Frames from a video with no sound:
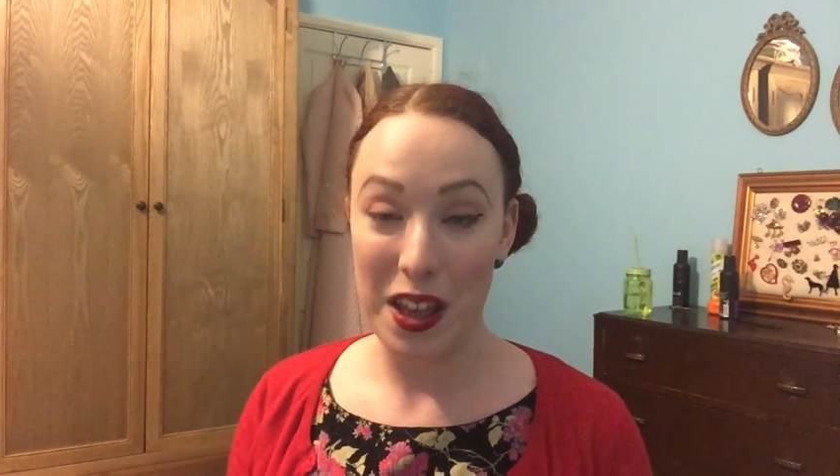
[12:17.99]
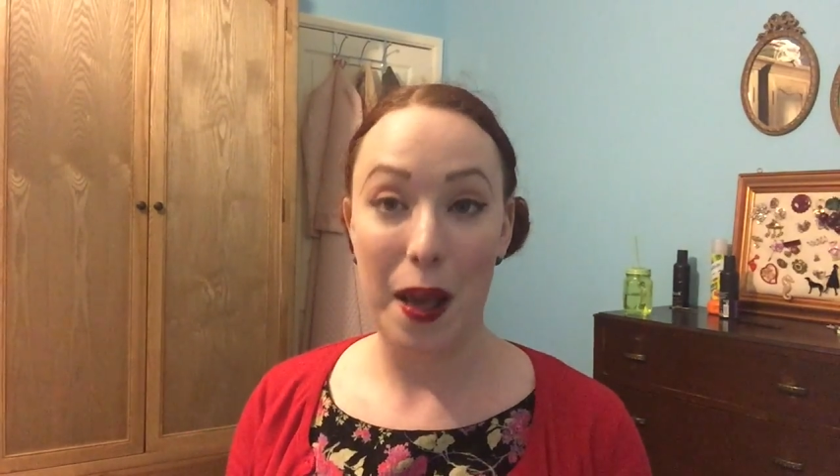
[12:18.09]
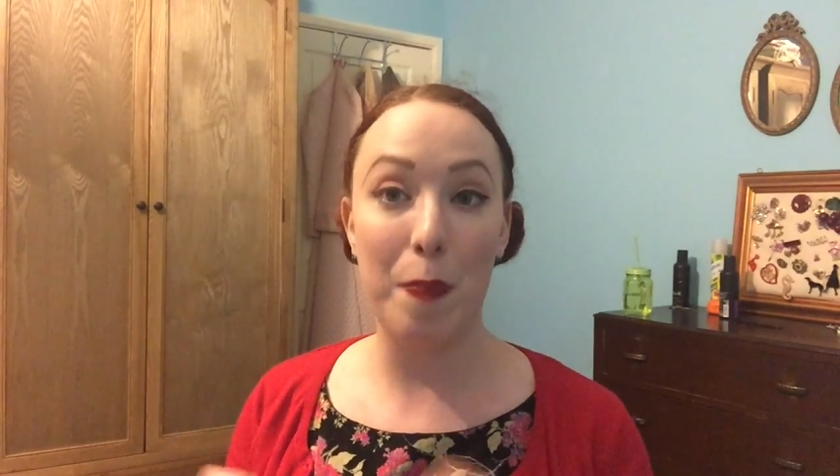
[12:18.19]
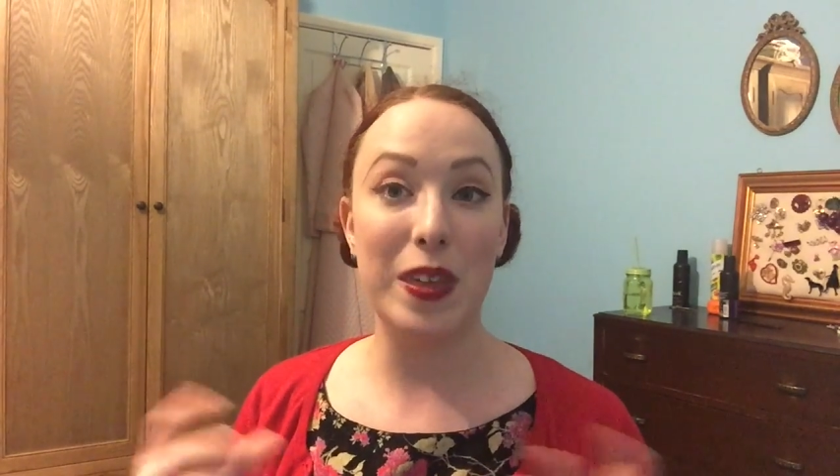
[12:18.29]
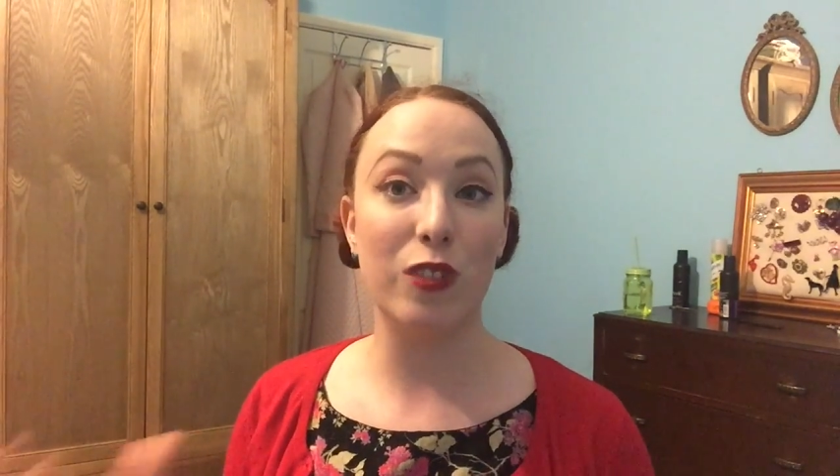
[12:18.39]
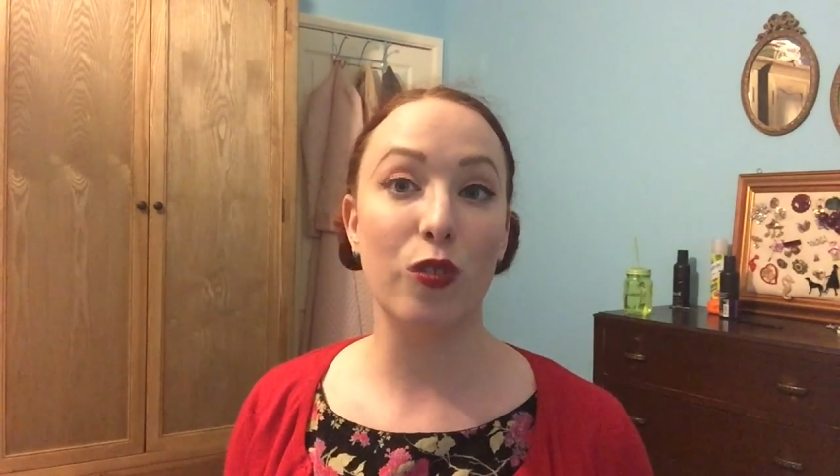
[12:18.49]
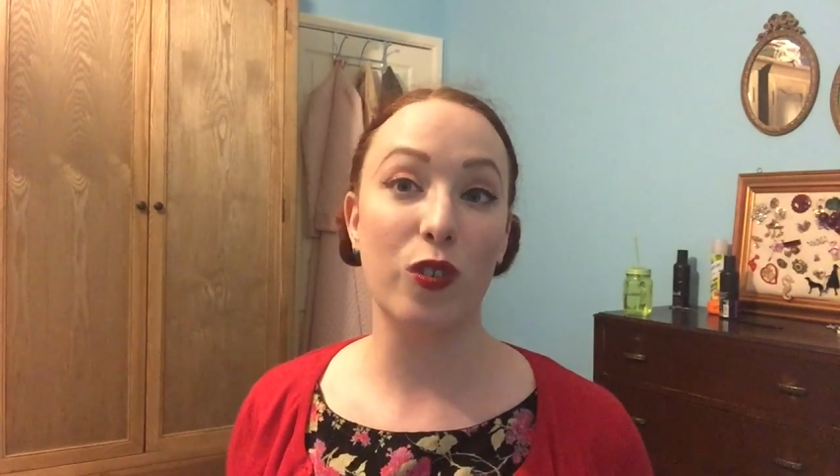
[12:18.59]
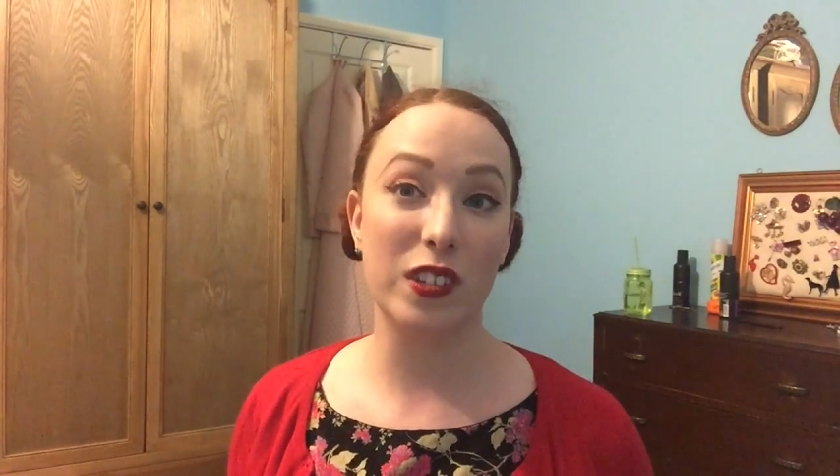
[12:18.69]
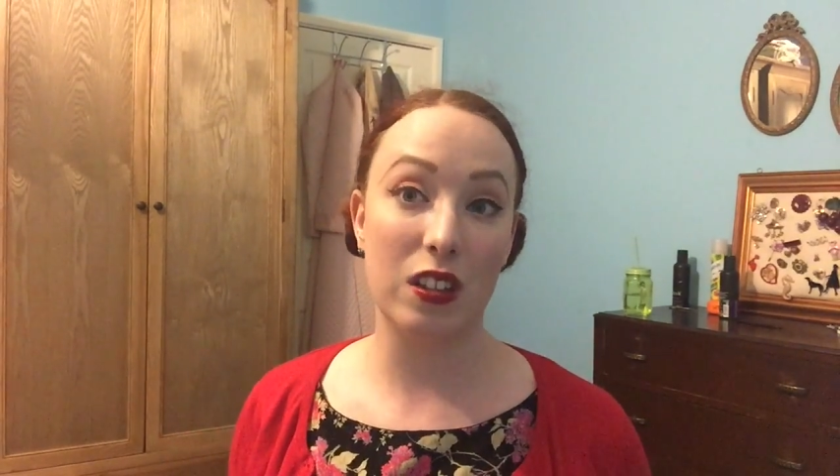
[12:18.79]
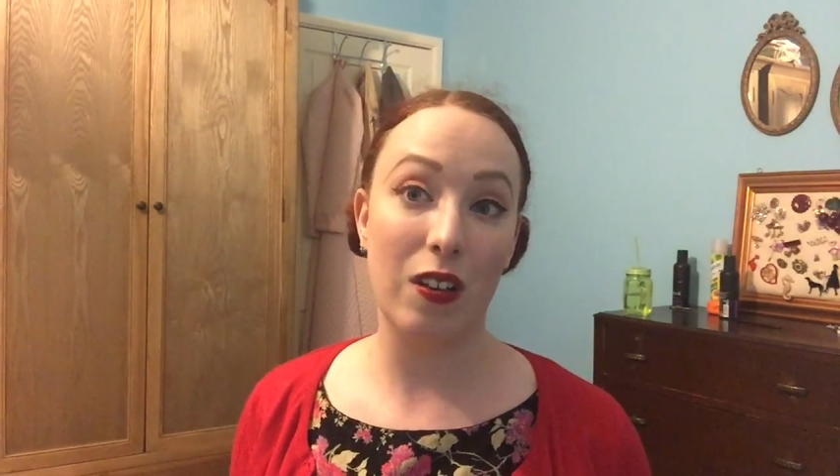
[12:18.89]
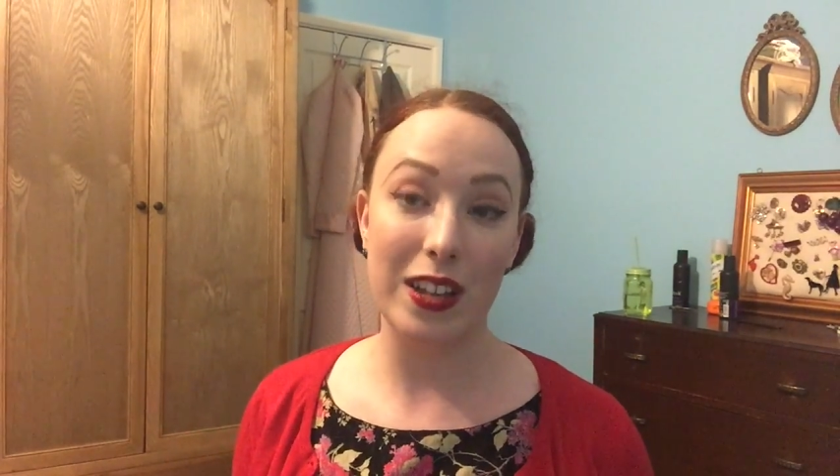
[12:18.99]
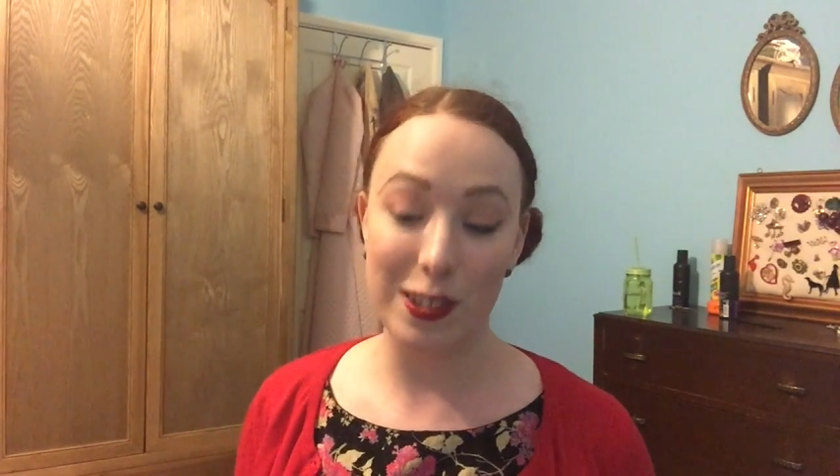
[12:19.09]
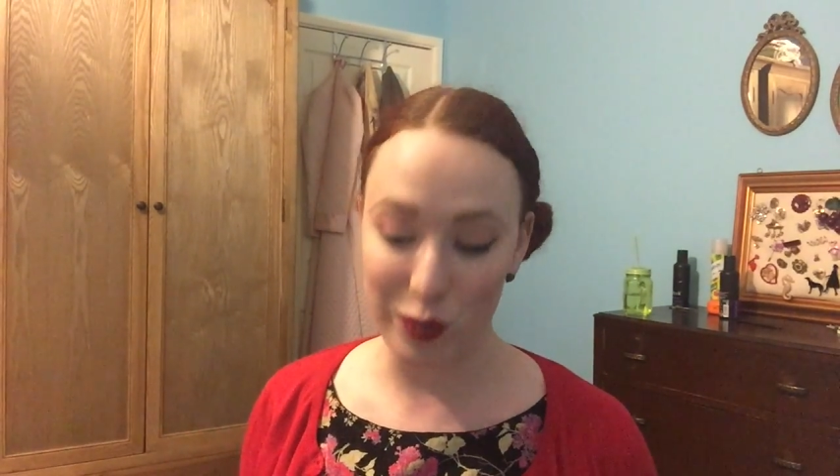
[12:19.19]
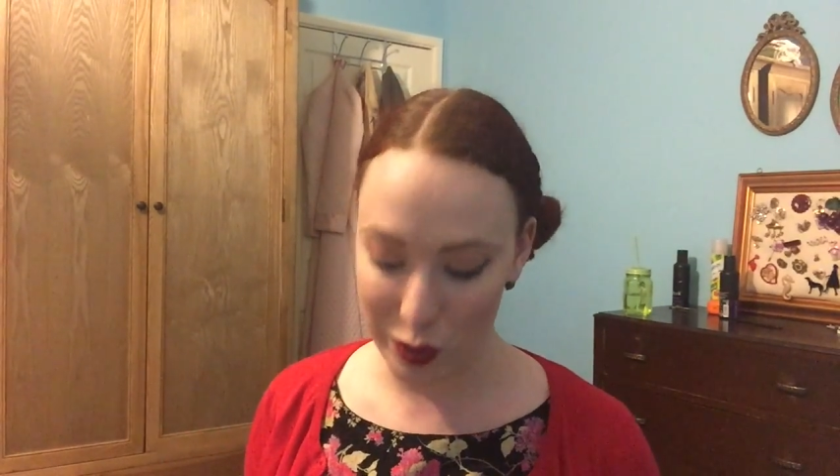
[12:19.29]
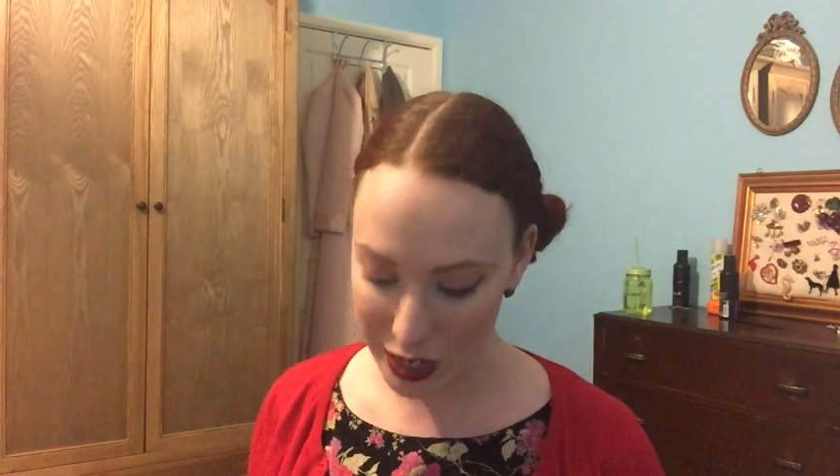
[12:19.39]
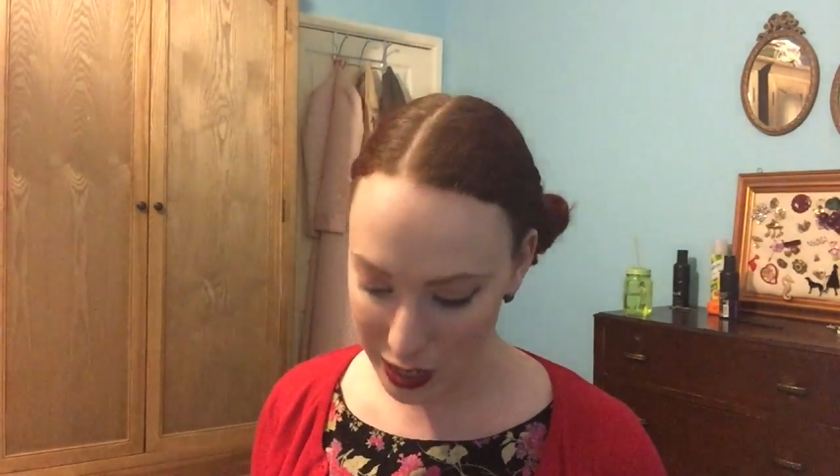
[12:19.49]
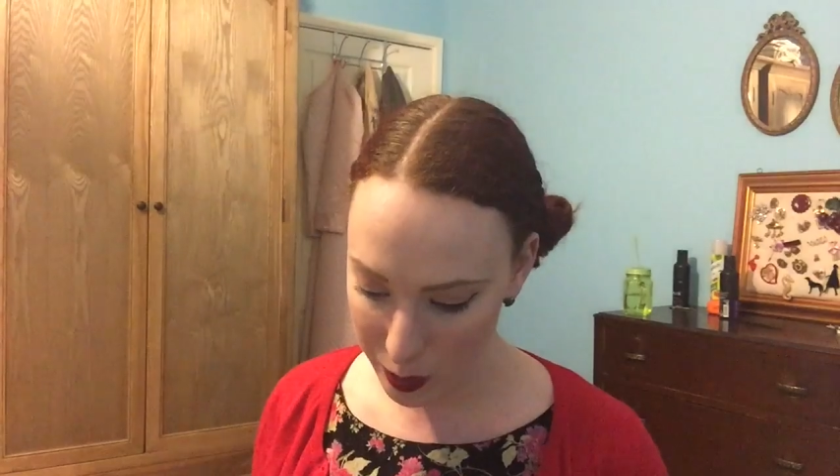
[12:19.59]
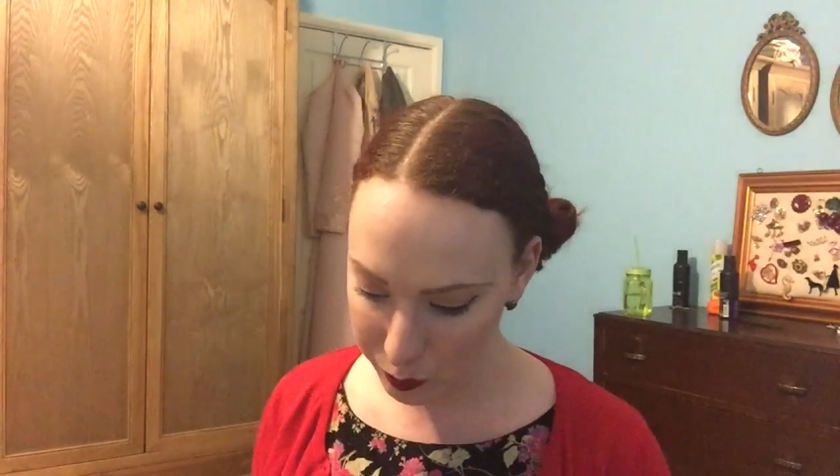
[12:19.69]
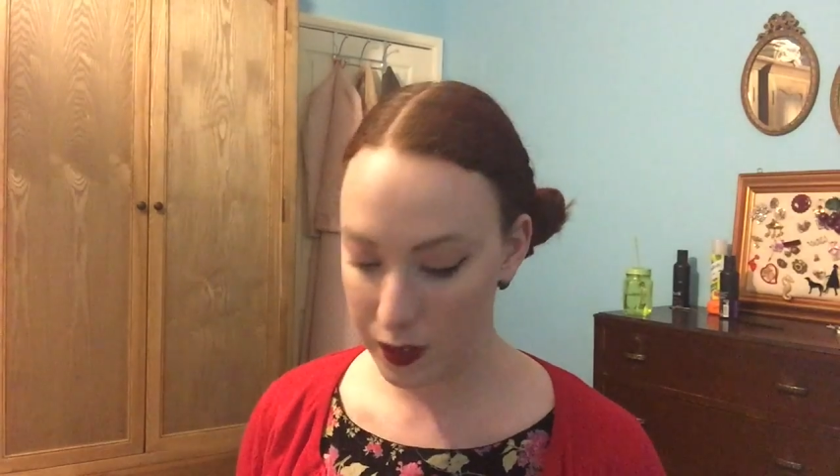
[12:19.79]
and be the wrong size for you.